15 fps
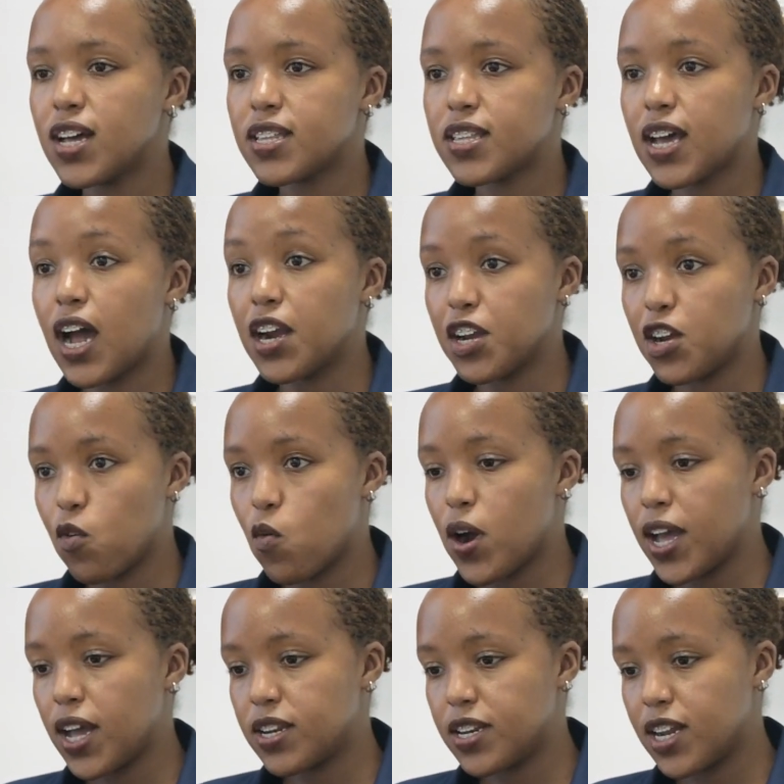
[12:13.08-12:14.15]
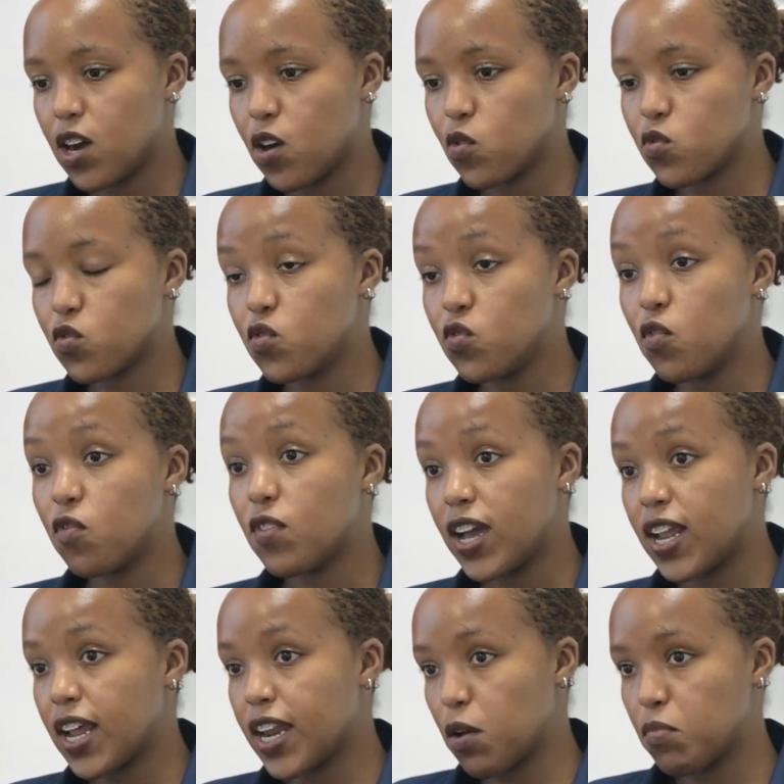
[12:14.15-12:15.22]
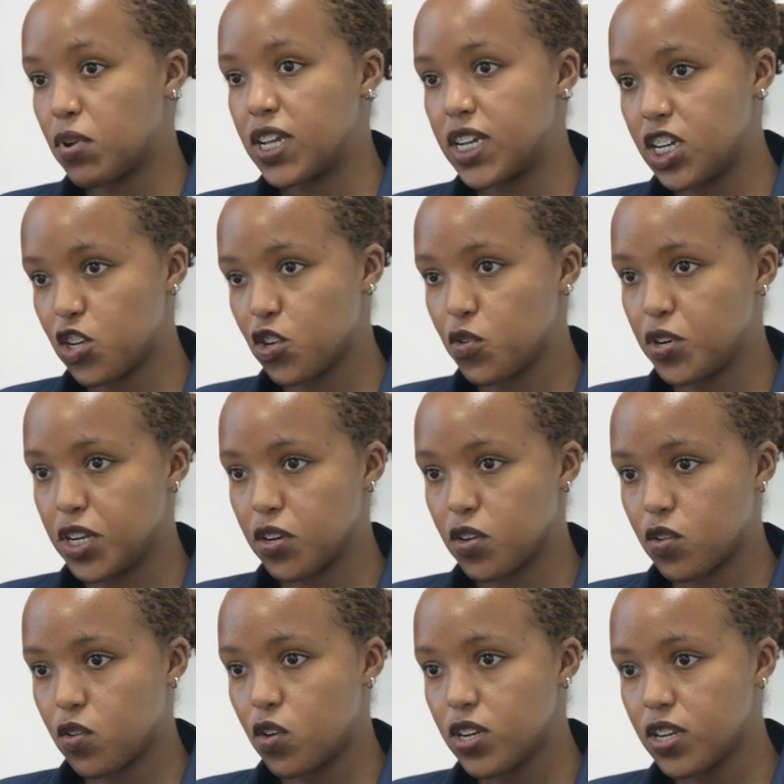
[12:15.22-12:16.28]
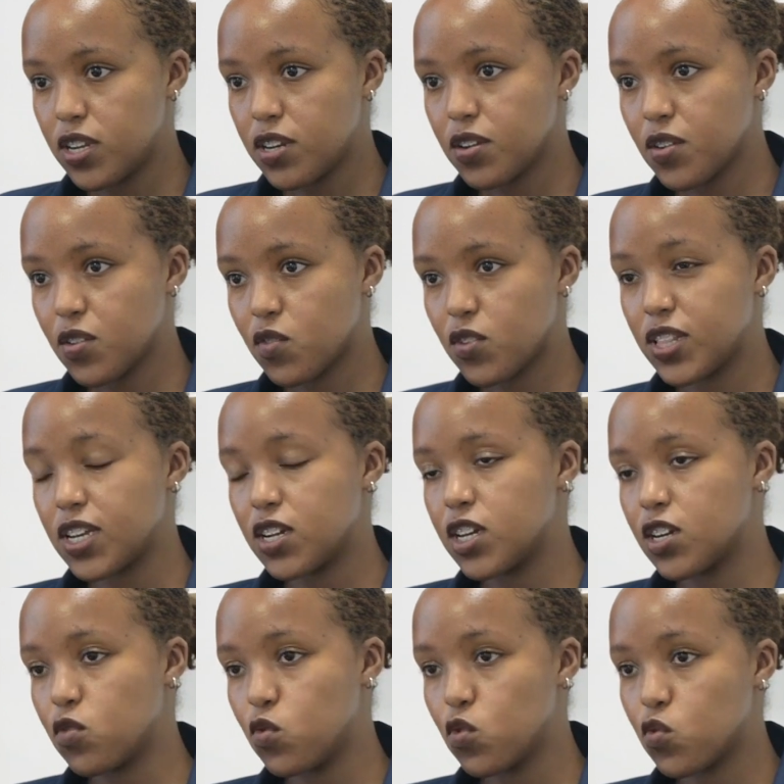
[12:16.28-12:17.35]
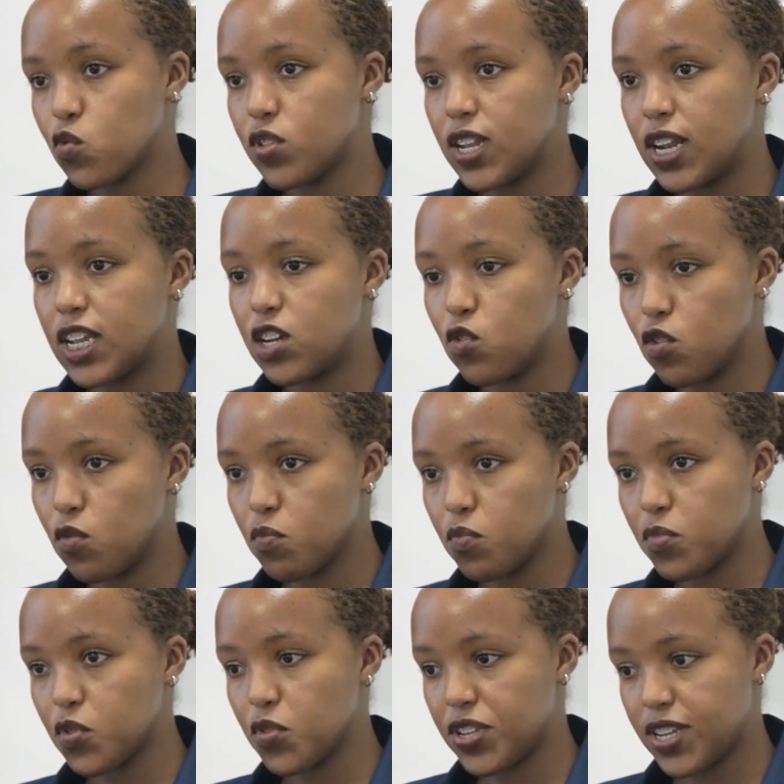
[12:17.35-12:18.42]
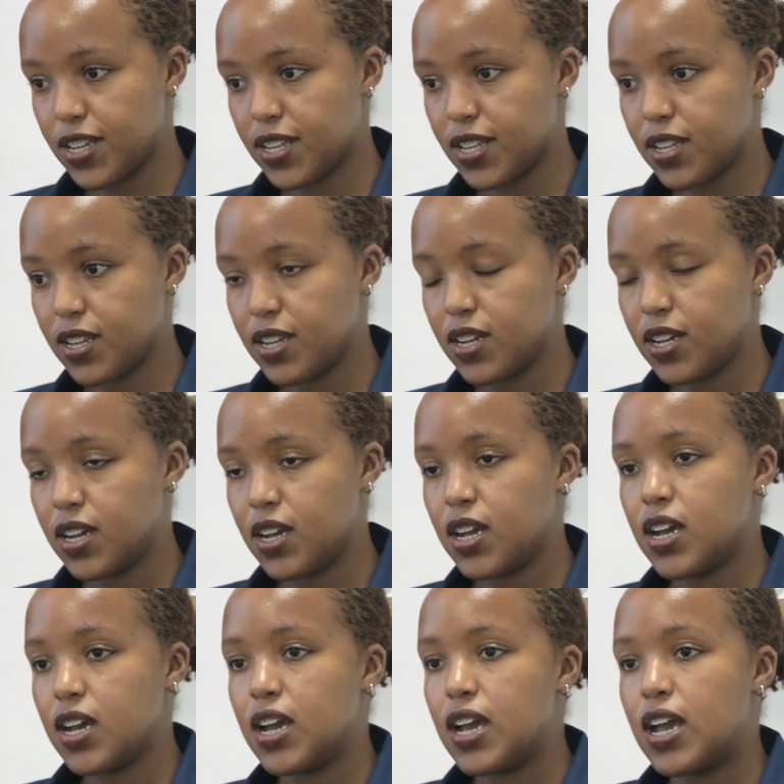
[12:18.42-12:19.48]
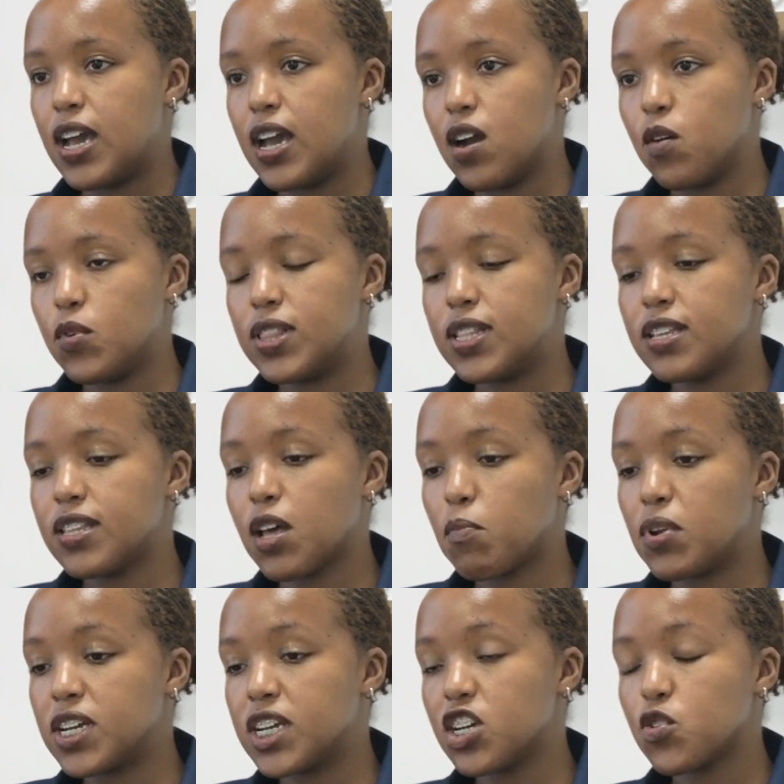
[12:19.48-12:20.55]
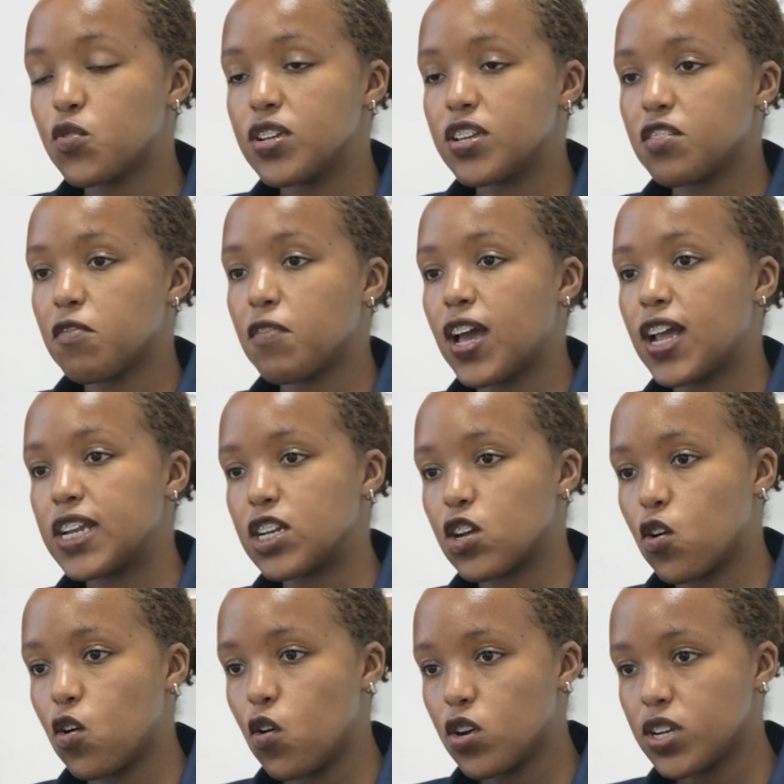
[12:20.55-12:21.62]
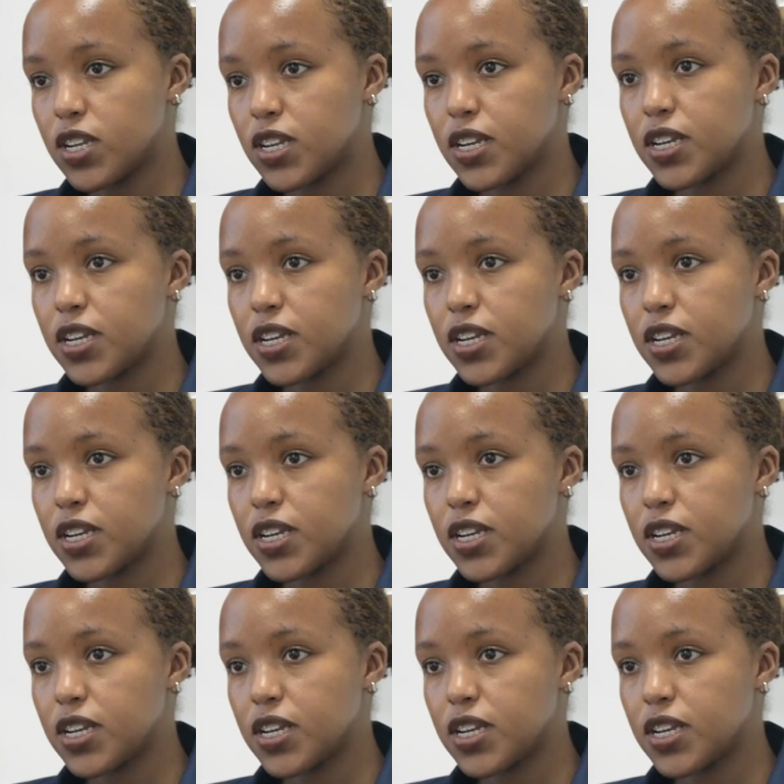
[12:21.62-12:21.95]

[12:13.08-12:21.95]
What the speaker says: are required now to file an application in court so they can go through the legal process. When this application is filed in court,